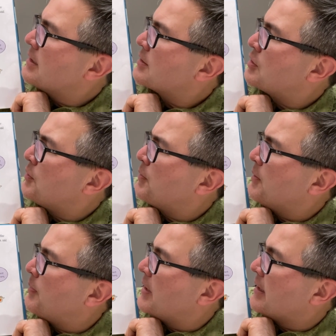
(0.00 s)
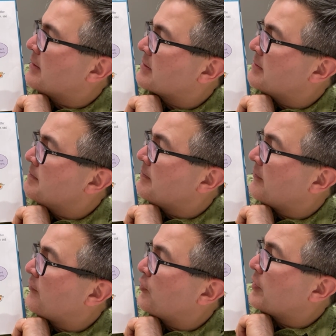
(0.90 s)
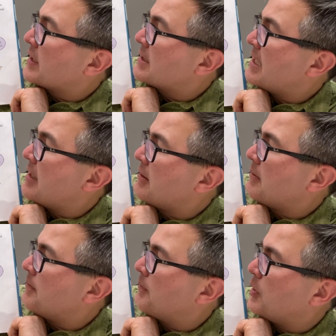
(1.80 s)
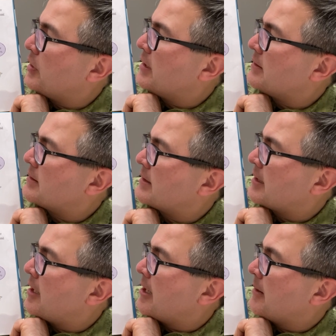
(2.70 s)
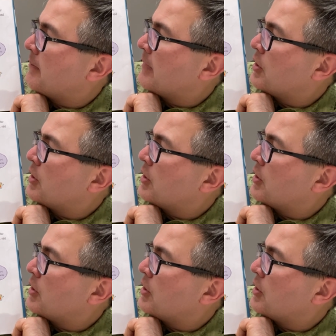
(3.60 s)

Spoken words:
SUPERBUNS, for the 10th billionth time,